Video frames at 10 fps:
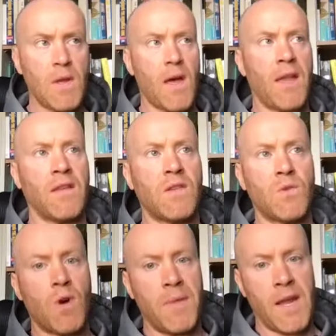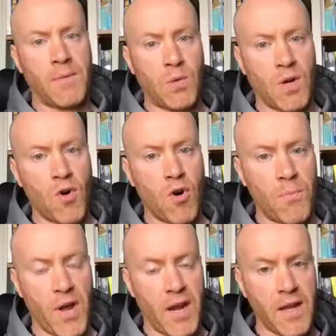And this is where being able to
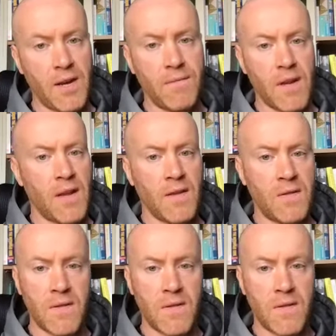incorporate it in is